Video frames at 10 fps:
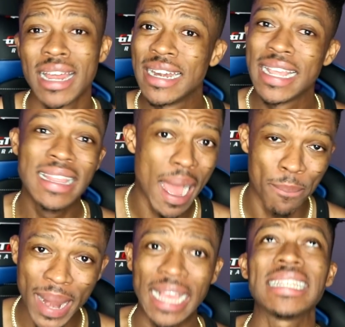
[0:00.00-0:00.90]
I need that
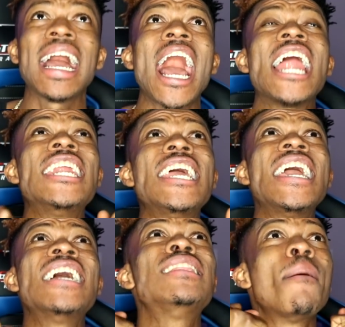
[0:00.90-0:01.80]
black. I
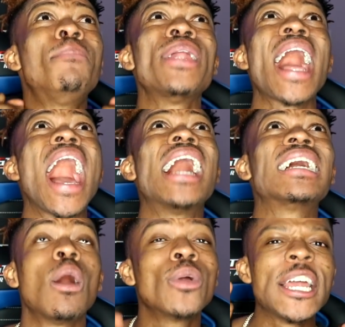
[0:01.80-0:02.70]
need the black.
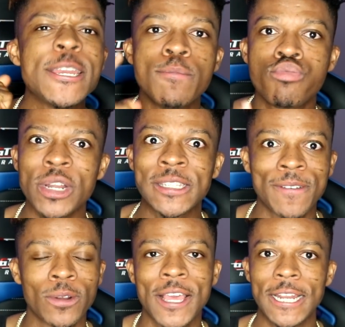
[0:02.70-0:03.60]
I'll get depressed if I
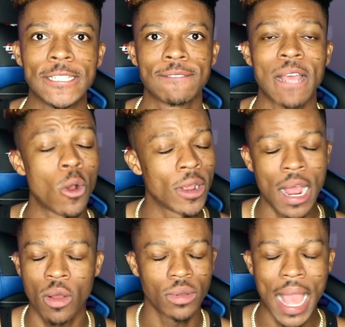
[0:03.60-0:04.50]
don't get it. I'll,
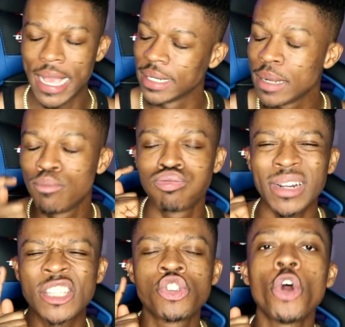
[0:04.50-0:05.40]
I'll, I
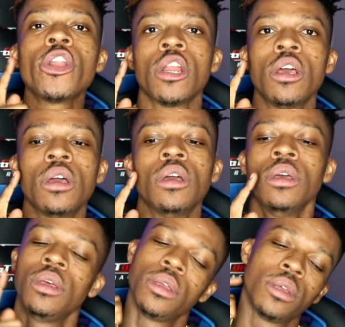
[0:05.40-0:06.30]
depression.
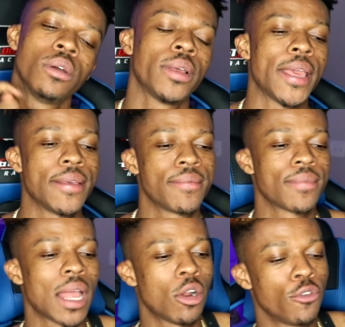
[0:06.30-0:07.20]

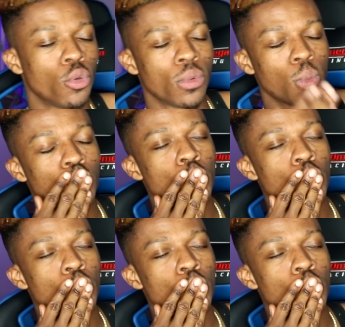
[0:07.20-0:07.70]
I love you.